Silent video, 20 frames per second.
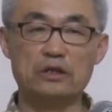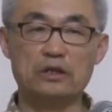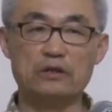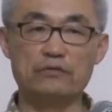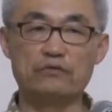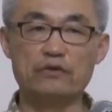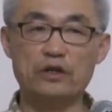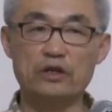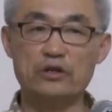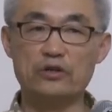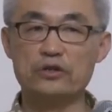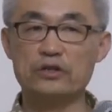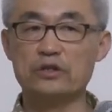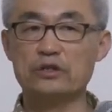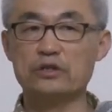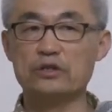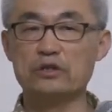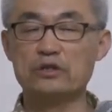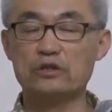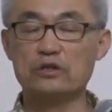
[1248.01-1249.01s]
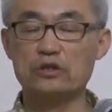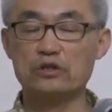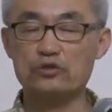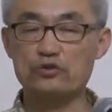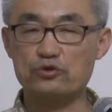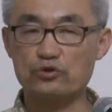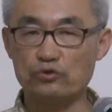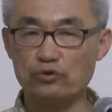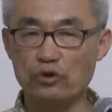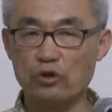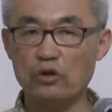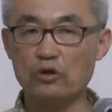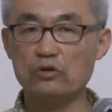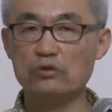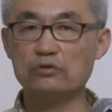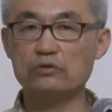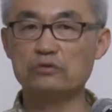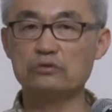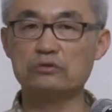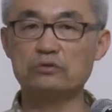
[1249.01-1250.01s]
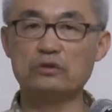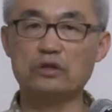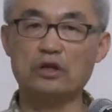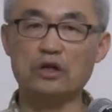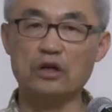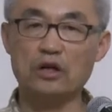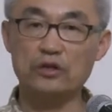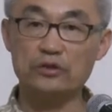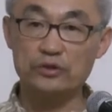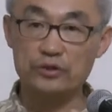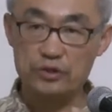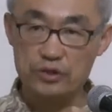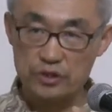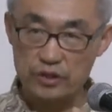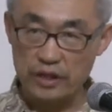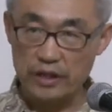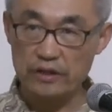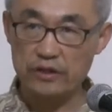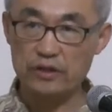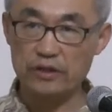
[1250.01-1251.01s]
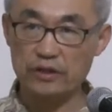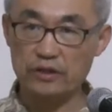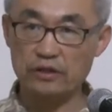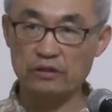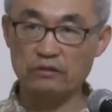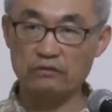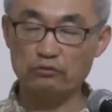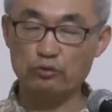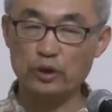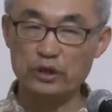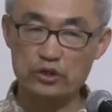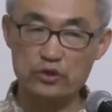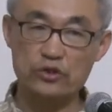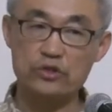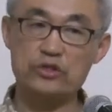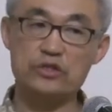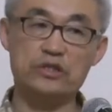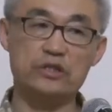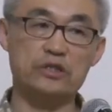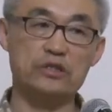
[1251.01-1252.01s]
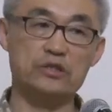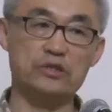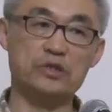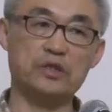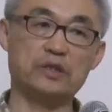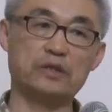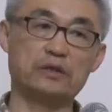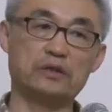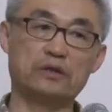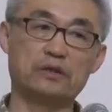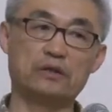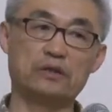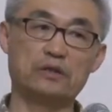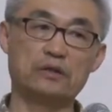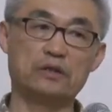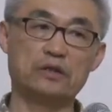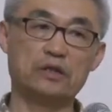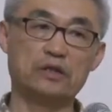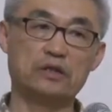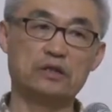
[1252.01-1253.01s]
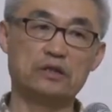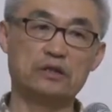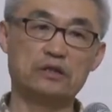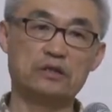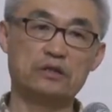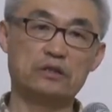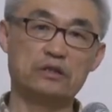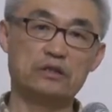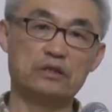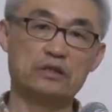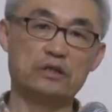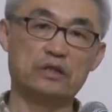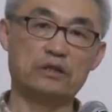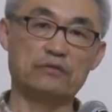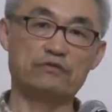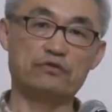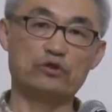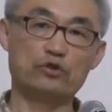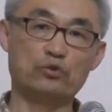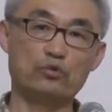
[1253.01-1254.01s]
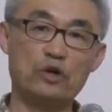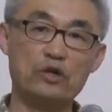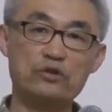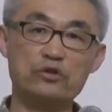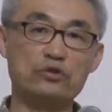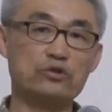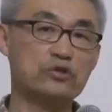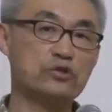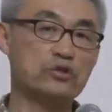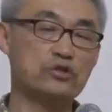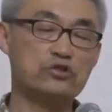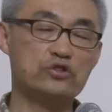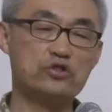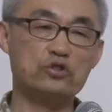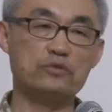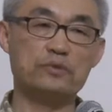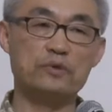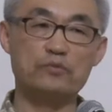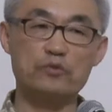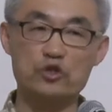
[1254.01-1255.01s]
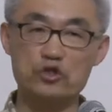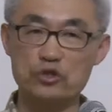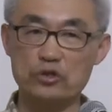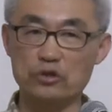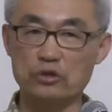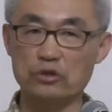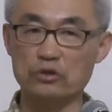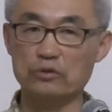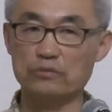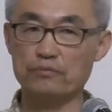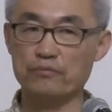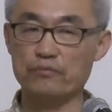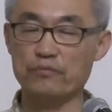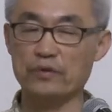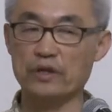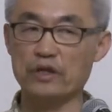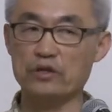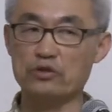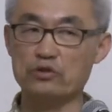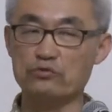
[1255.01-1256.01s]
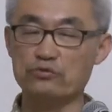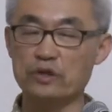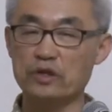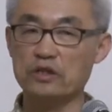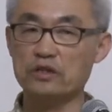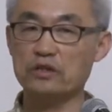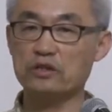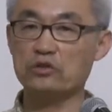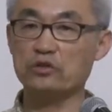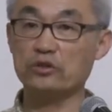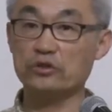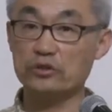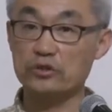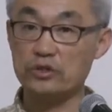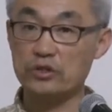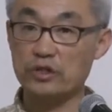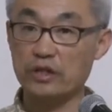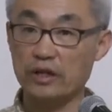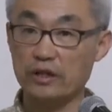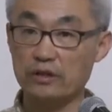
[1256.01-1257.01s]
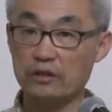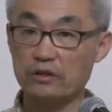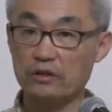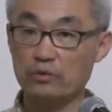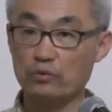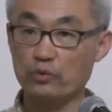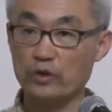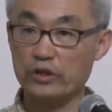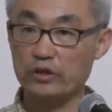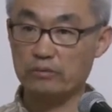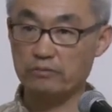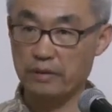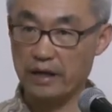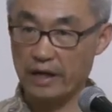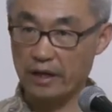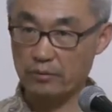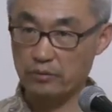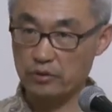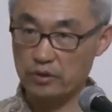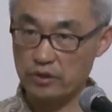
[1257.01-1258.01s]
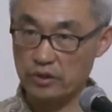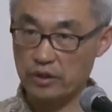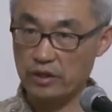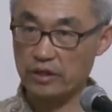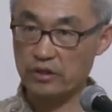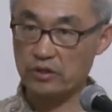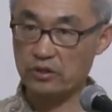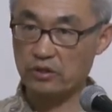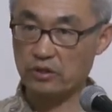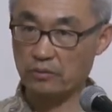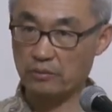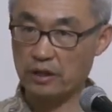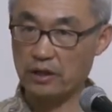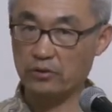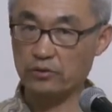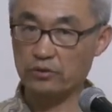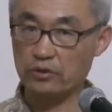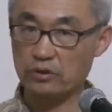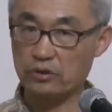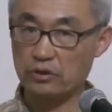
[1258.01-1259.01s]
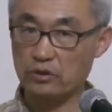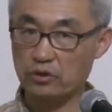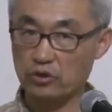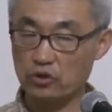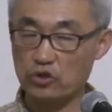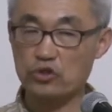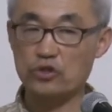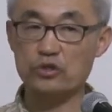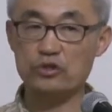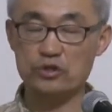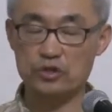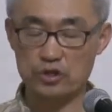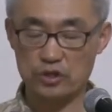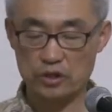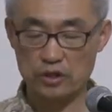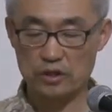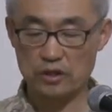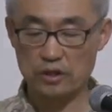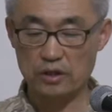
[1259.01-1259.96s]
a very strong understanding of what church is. If you want your church to be missional, then you really need to understand what the Bible says about the church.